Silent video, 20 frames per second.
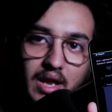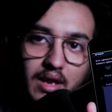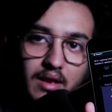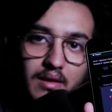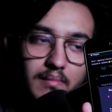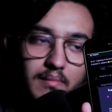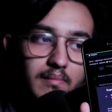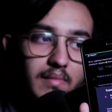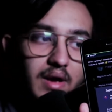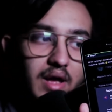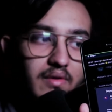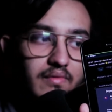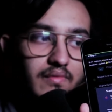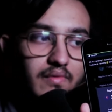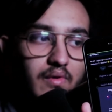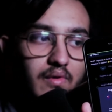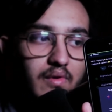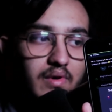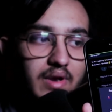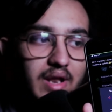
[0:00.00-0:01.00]
in my
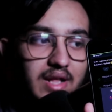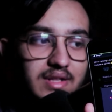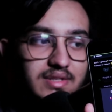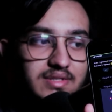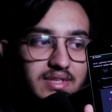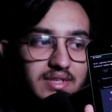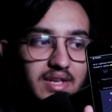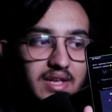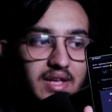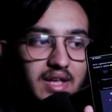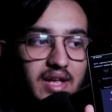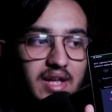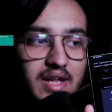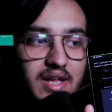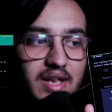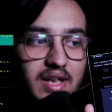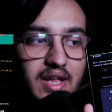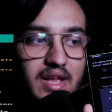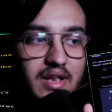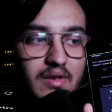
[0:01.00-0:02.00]
phone, and see
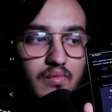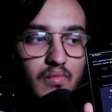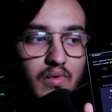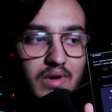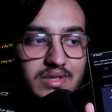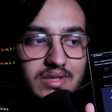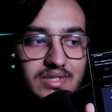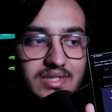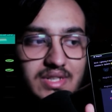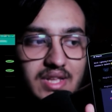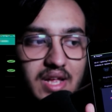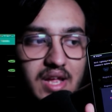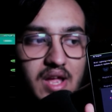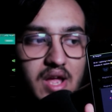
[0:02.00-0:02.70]
here it wants